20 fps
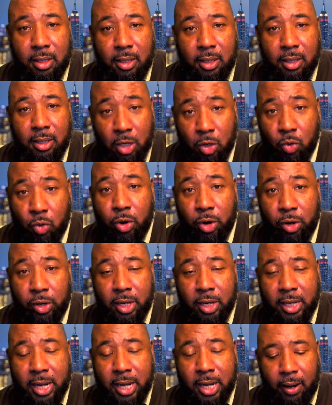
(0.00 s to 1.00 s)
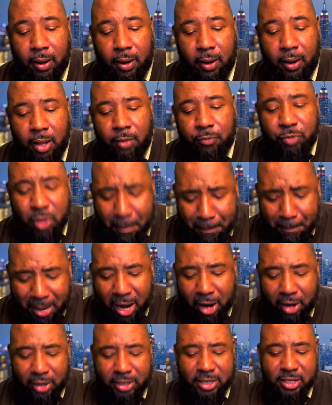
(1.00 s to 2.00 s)
in the world today. The
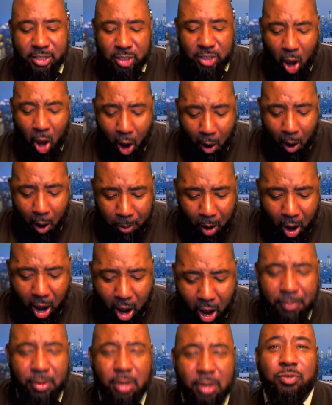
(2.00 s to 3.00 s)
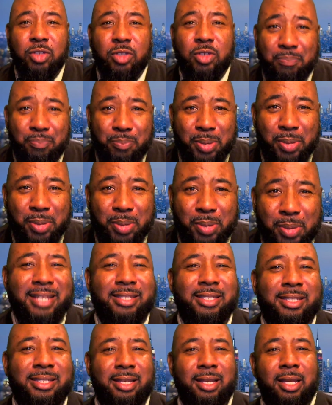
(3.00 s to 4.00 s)
Americans are a problem to
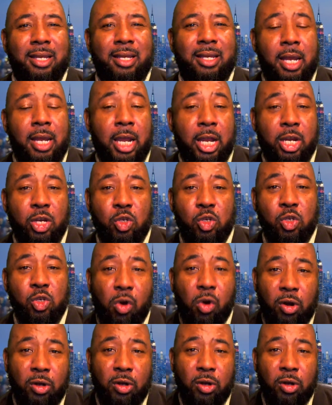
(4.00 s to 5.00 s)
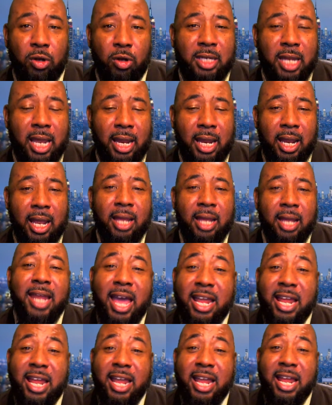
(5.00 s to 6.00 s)
peace in this world today.
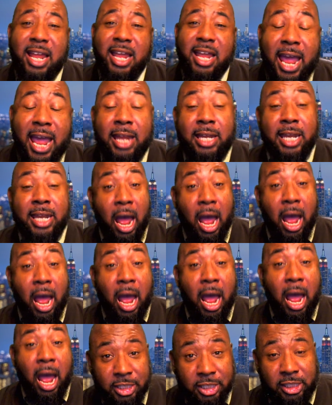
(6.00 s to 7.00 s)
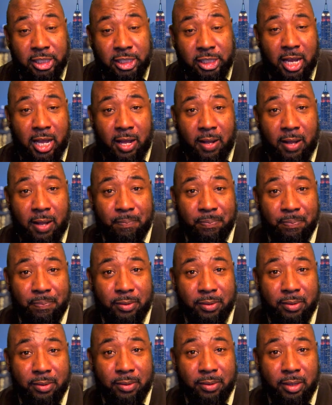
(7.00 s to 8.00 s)
That is sad. Not Russia,
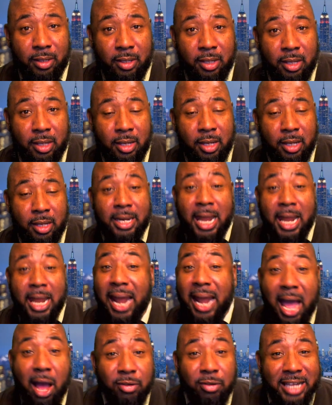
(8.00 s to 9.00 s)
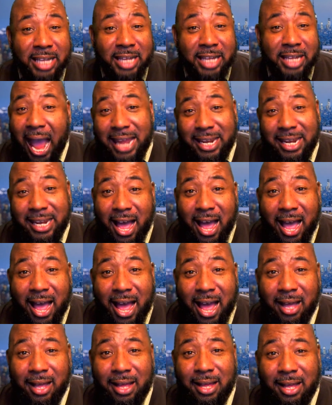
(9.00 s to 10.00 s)
not
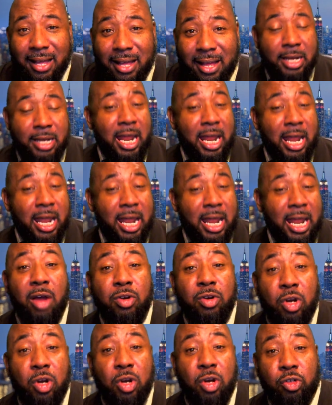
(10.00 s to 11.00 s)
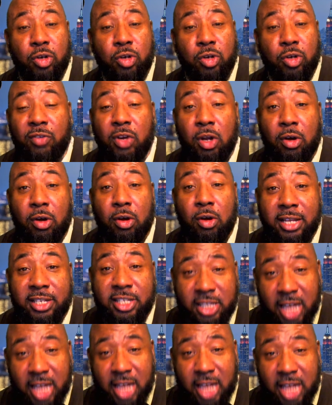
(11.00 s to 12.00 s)
Al-Qaeda, not Al-Nusra, even though they
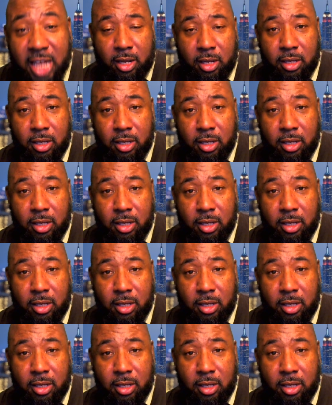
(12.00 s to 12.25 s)
suck.